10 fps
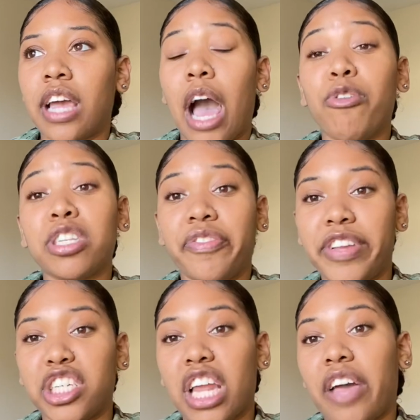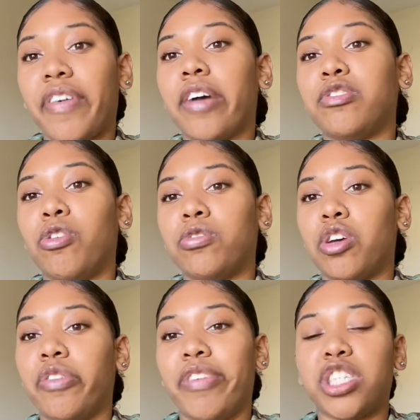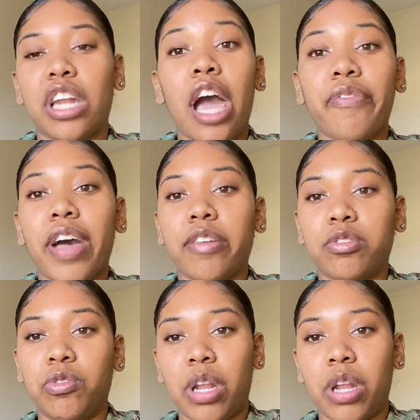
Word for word: I was in Division 952, so Division 952.